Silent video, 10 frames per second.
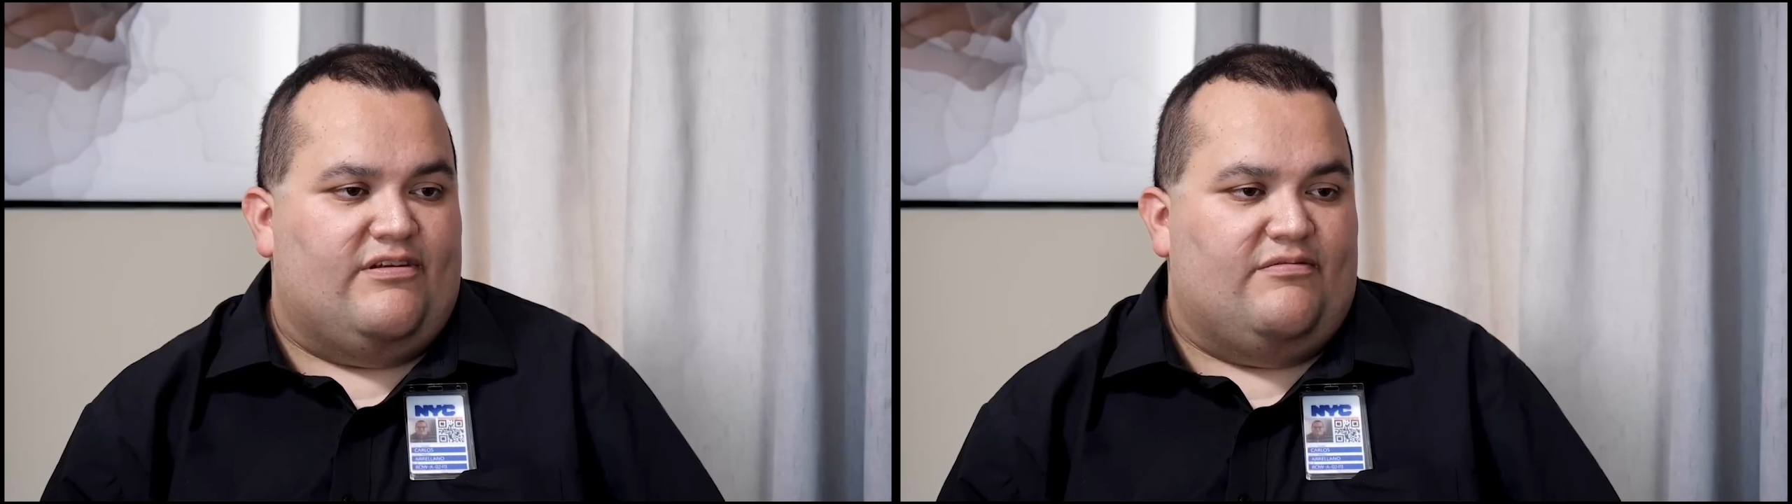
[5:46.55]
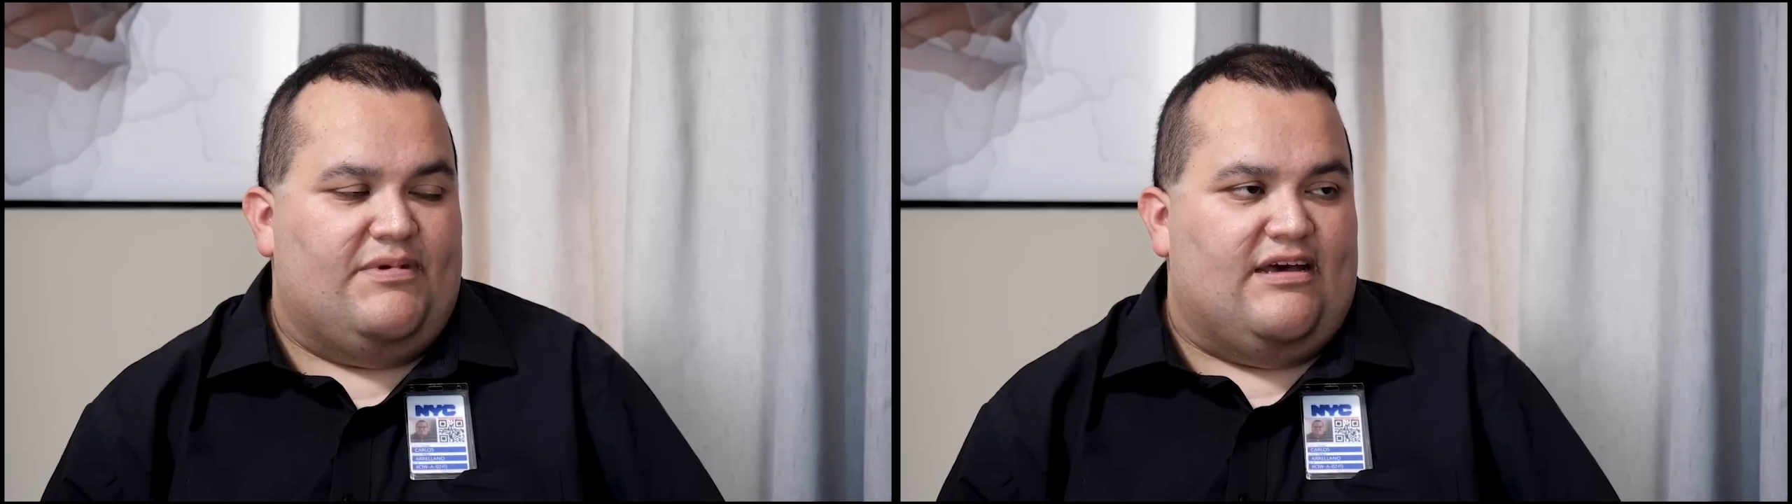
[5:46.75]

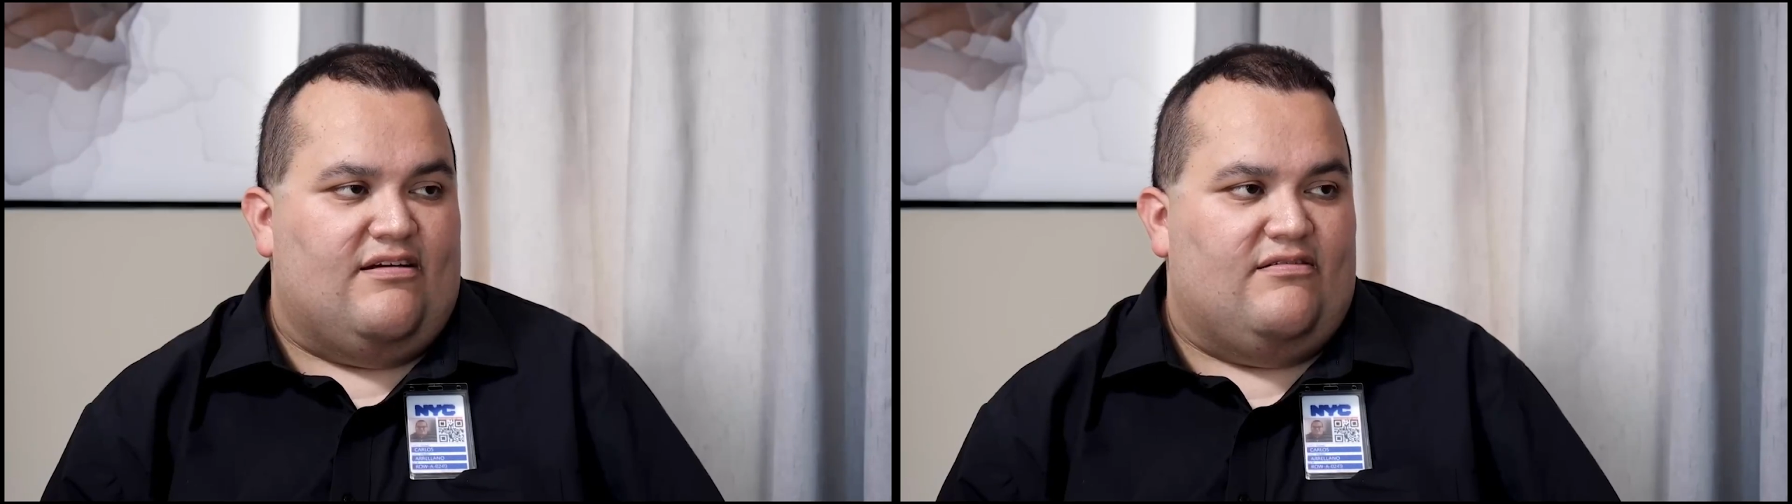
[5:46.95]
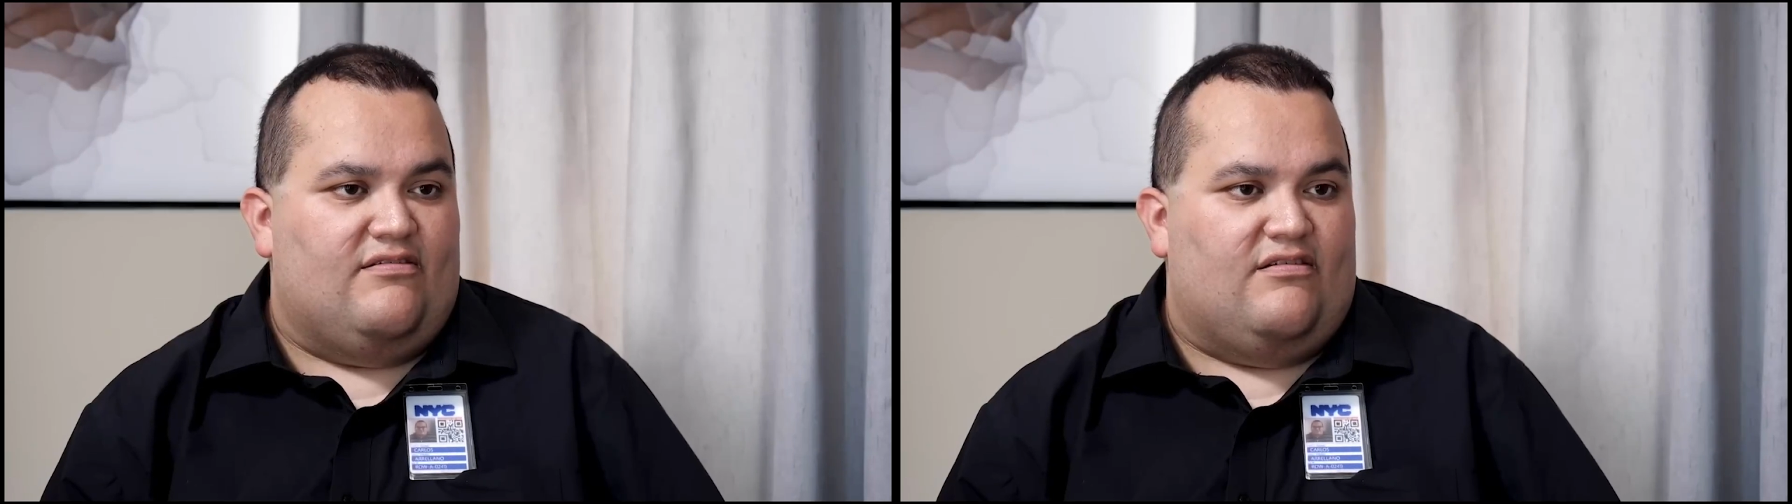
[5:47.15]
whether it be
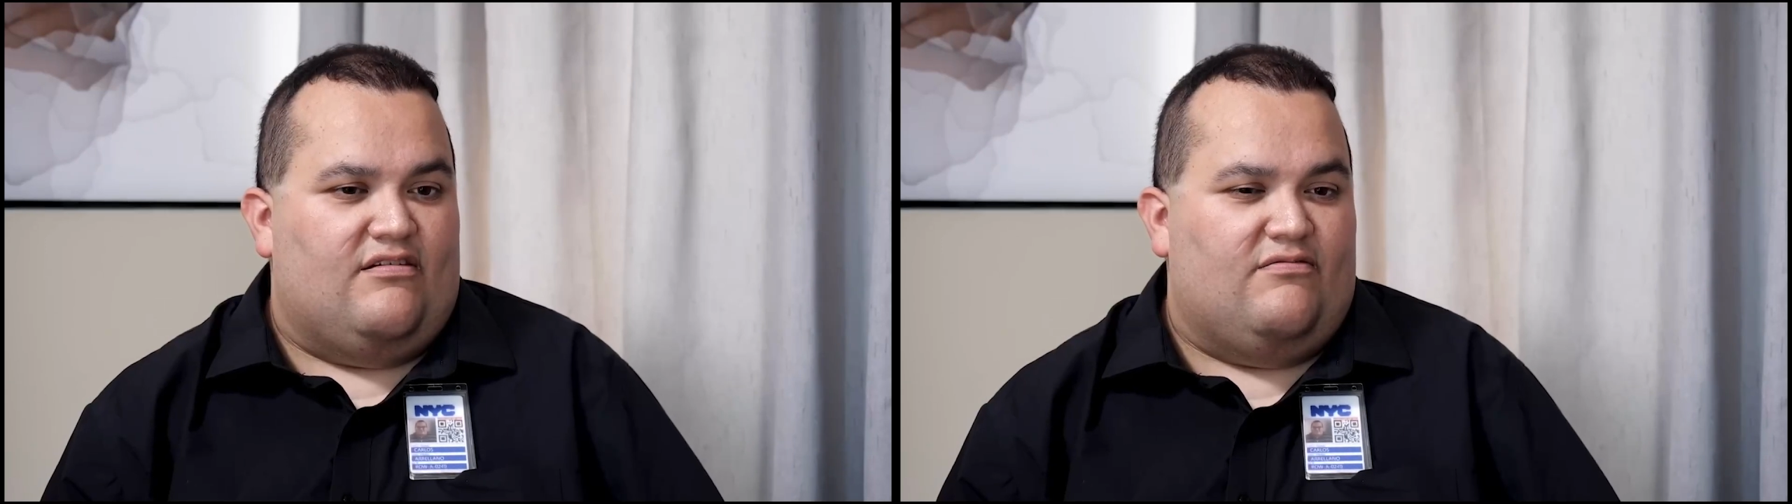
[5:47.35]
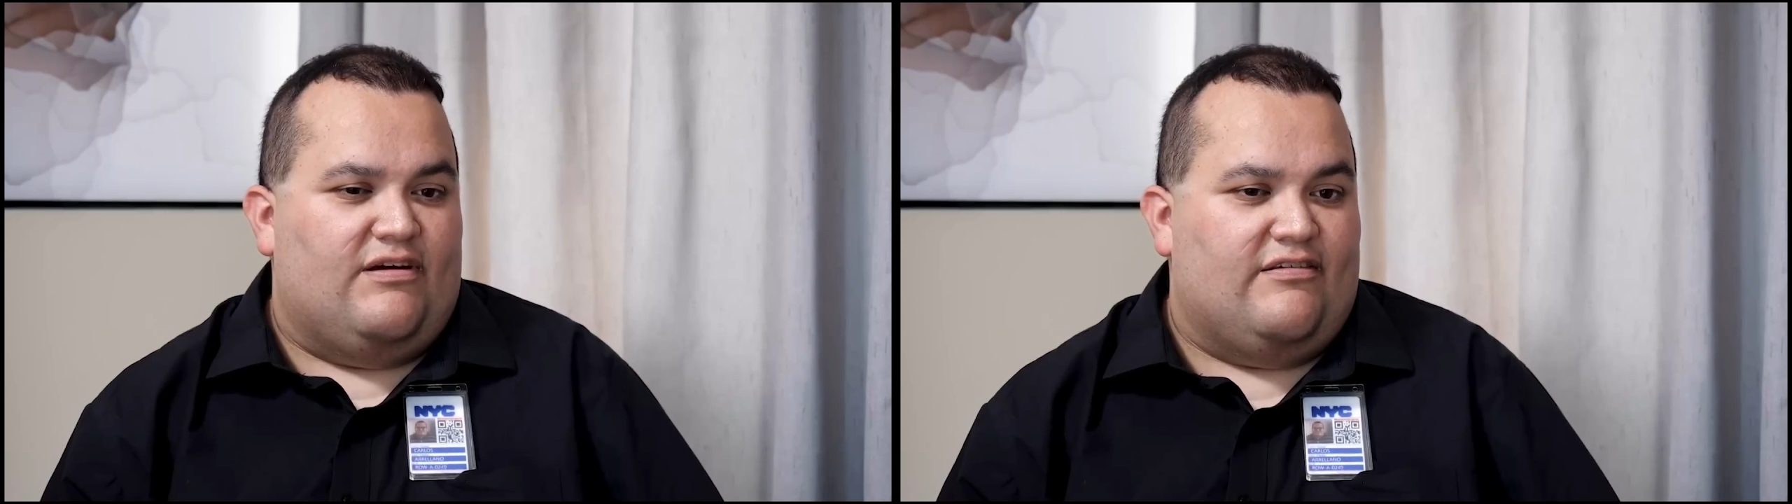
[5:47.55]
alcohol,